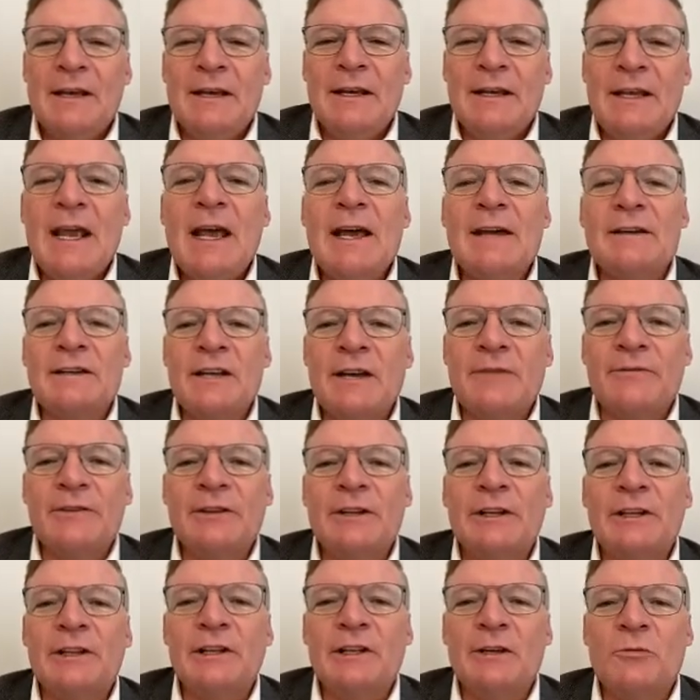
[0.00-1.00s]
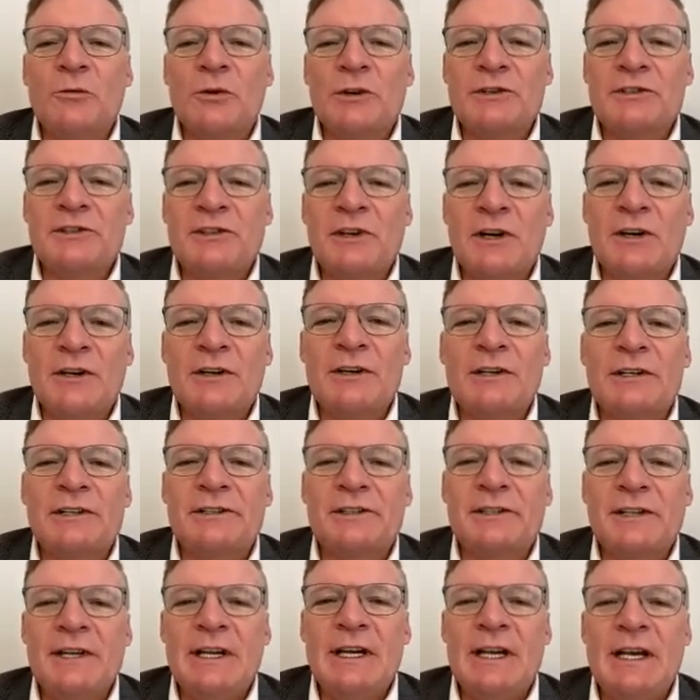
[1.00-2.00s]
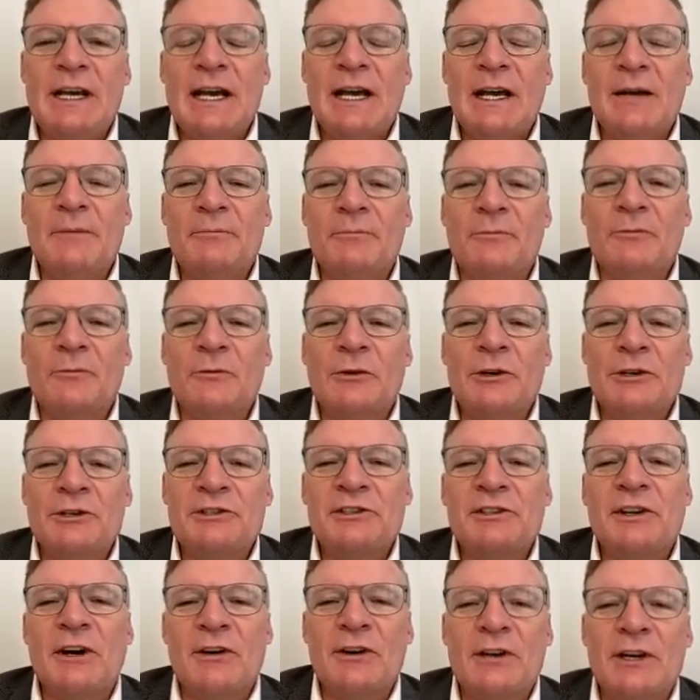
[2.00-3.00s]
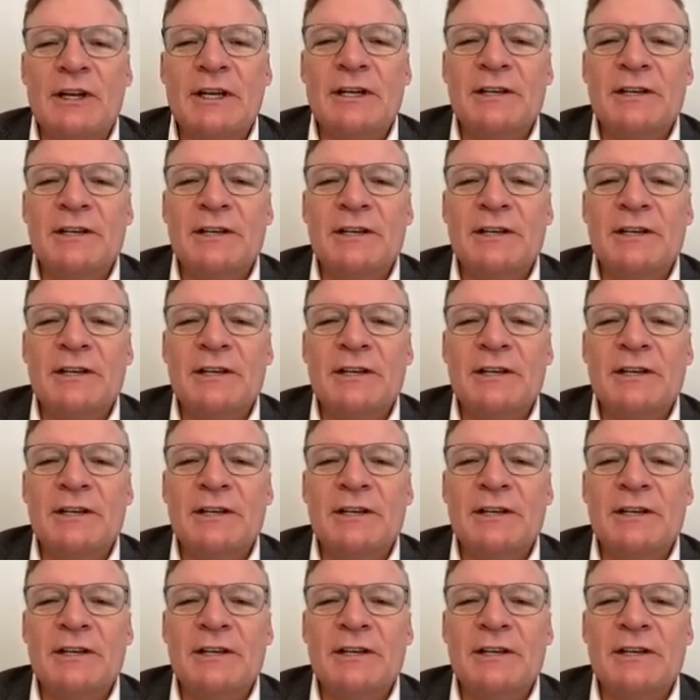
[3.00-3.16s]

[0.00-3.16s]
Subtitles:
Yeah, definitely. We're starting to